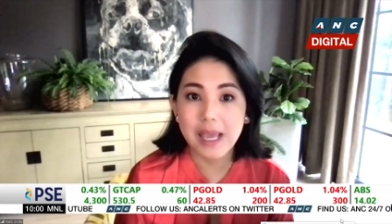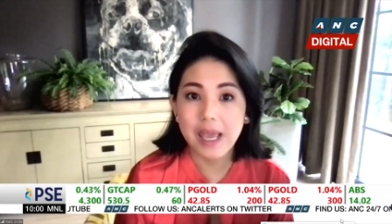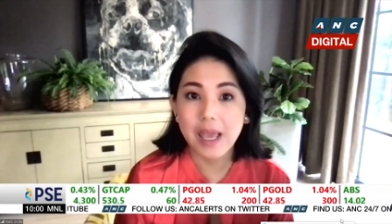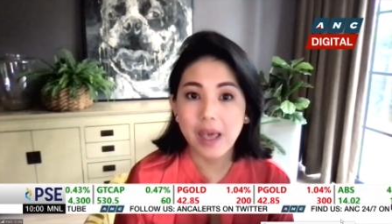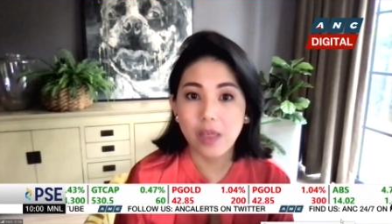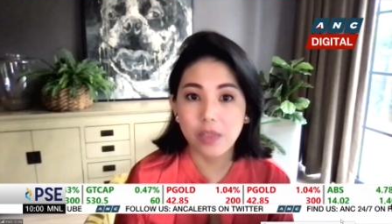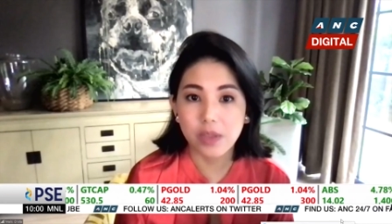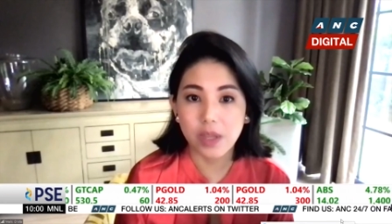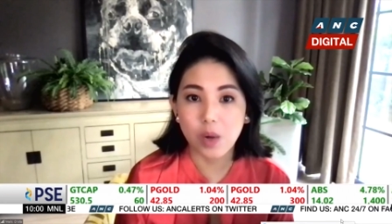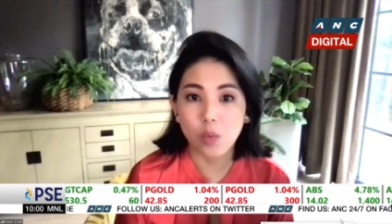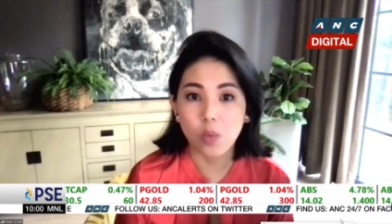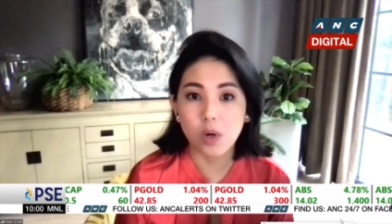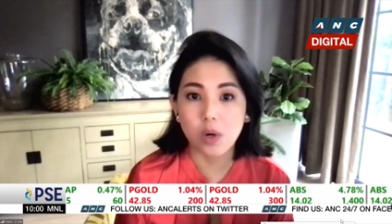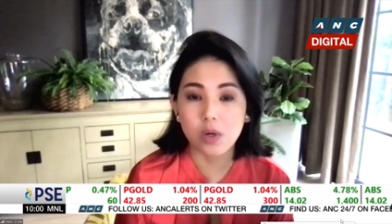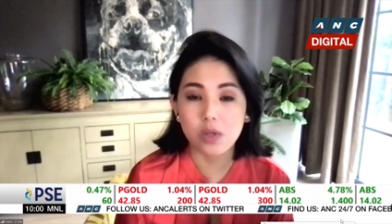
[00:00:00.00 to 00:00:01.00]
healthcare
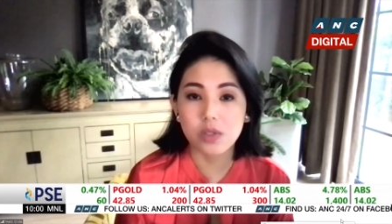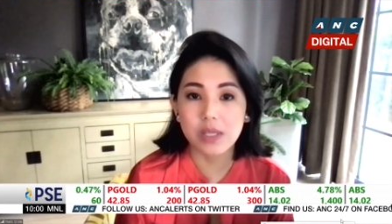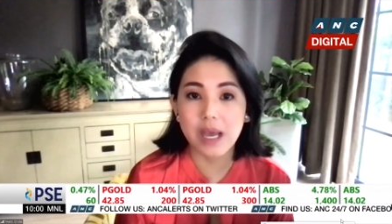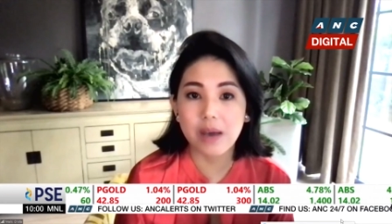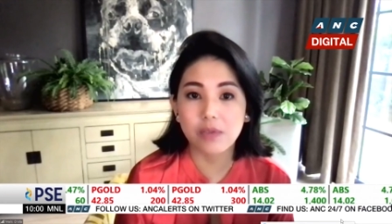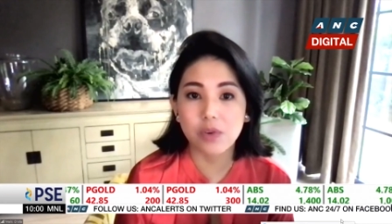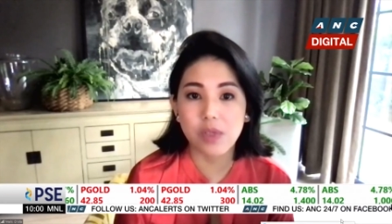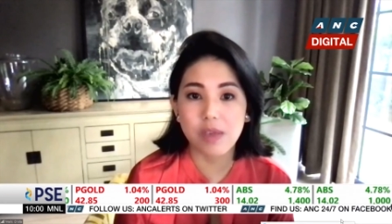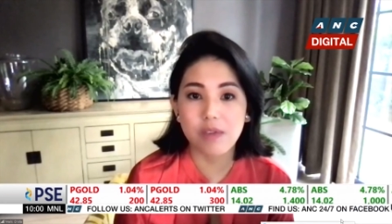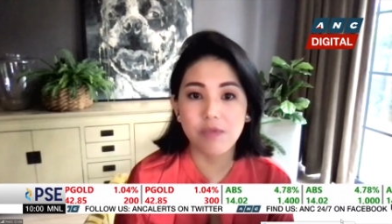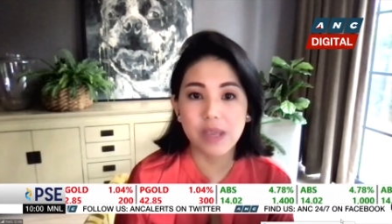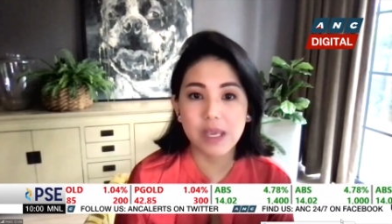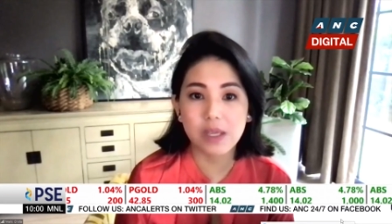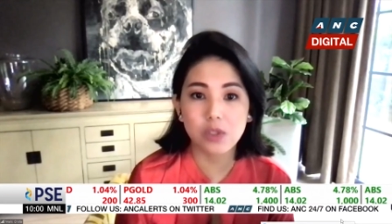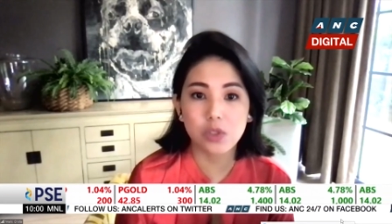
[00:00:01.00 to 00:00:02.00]
workers after they
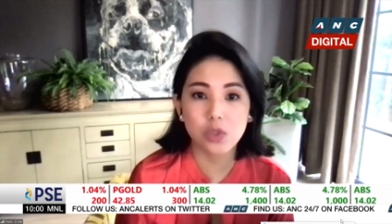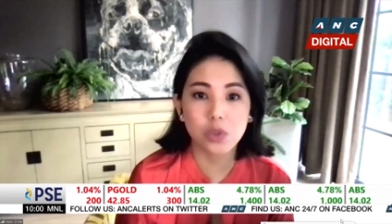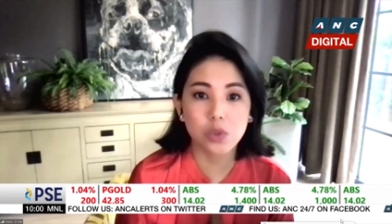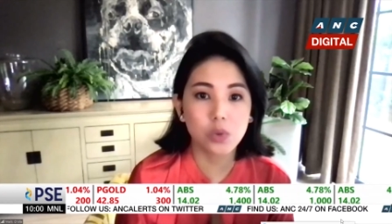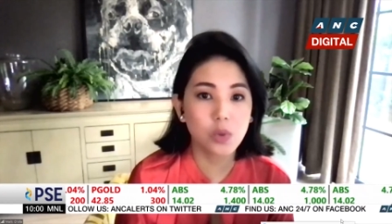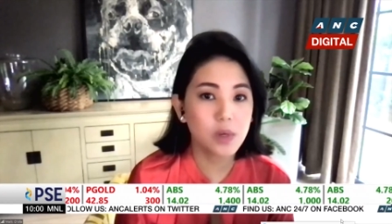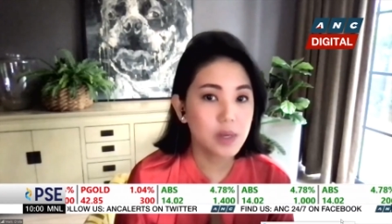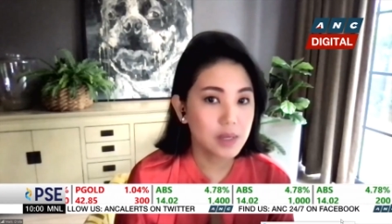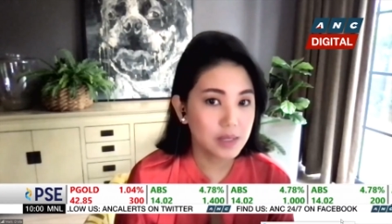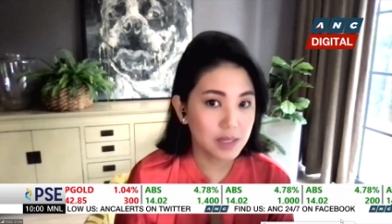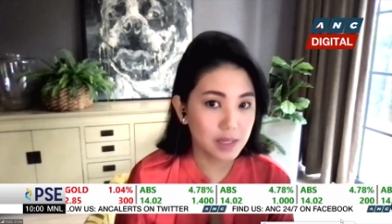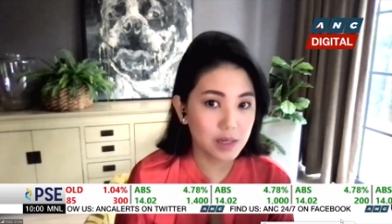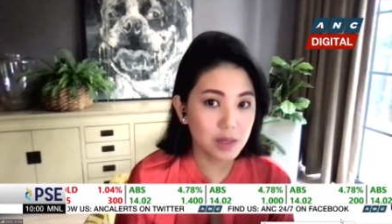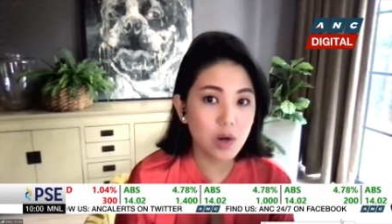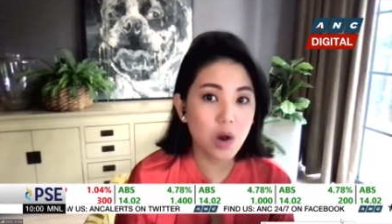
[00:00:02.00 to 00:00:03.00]
failed to get
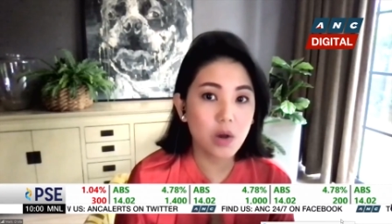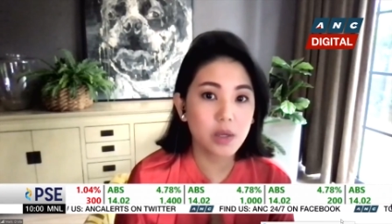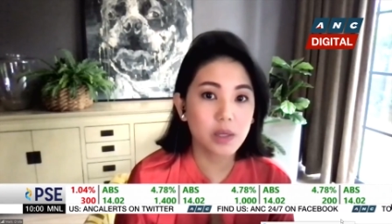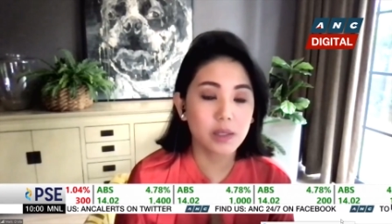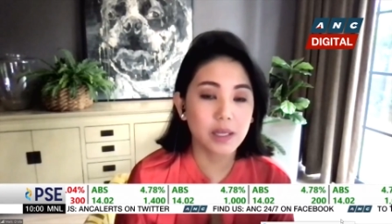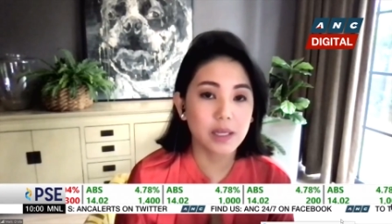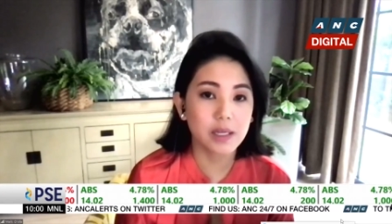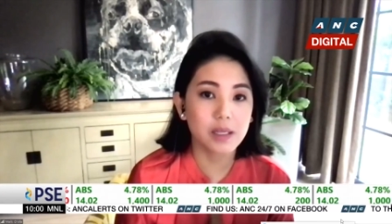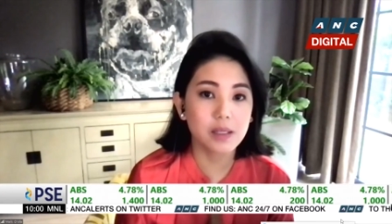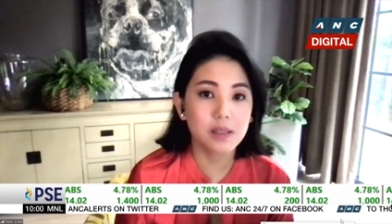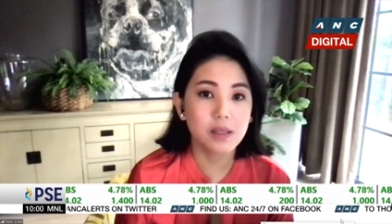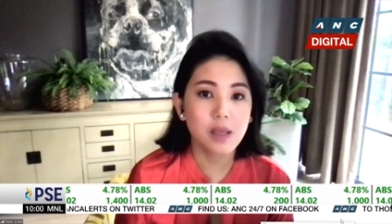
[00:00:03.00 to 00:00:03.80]
inoculated